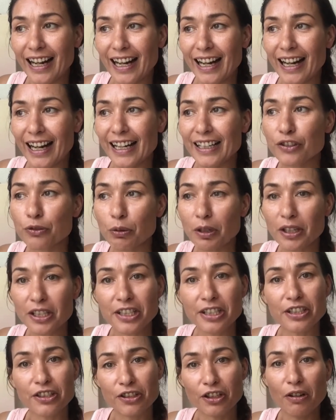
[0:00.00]
I trust
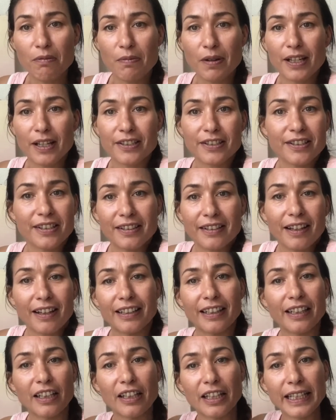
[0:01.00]
it so much that
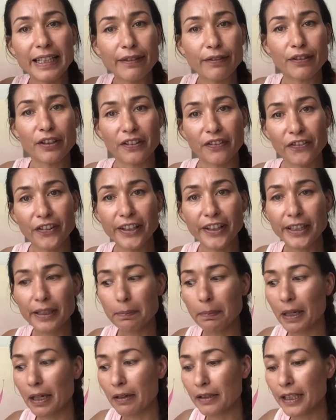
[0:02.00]
I even not think
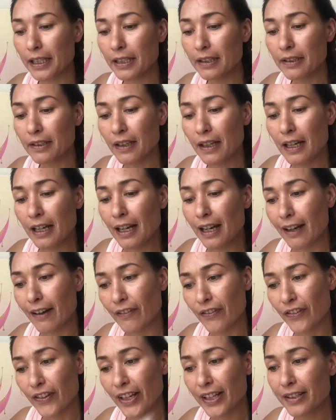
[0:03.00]
about it,
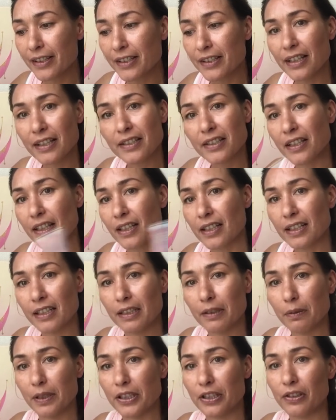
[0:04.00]
and that is exactly
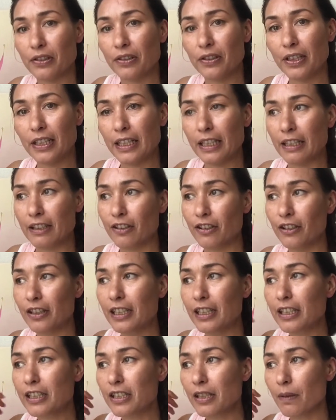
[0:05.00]
what you need. You
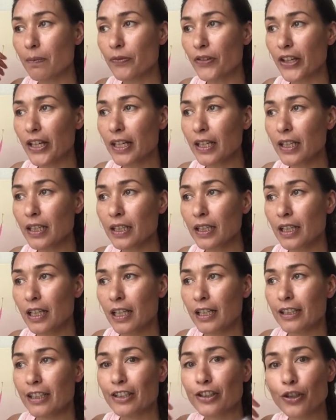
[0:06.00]
need something
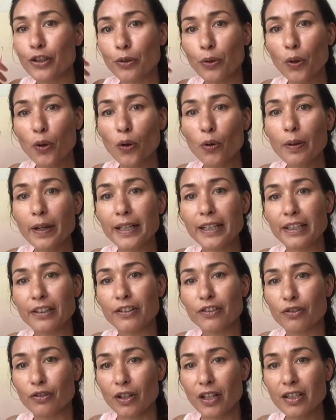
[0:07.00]
that you already
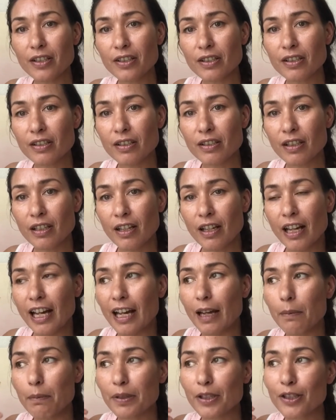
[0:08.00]
trust,
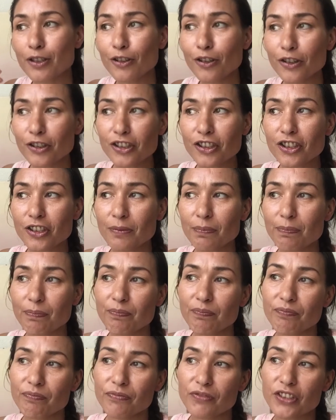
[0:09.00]
and because
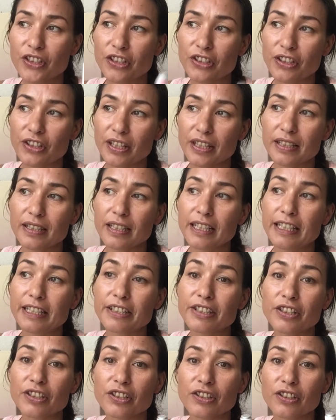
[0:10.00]
she said
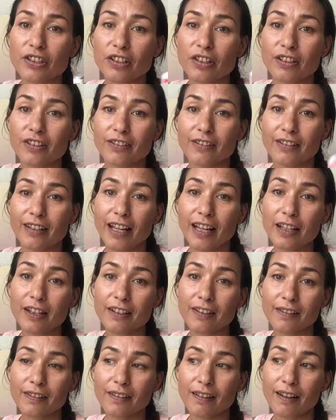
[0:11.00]
it's
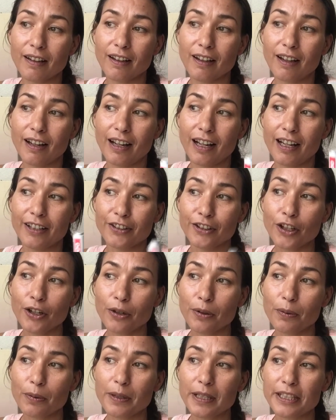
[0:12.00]
that I
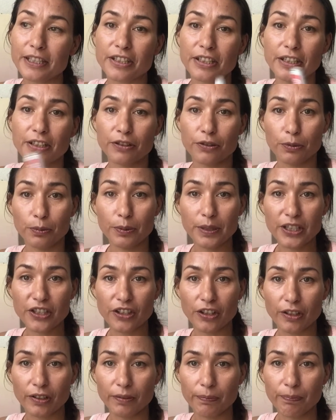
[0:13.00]
know it's
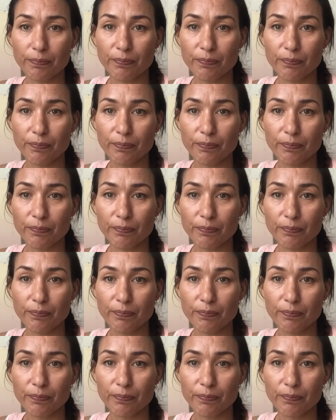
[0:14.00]
intuition.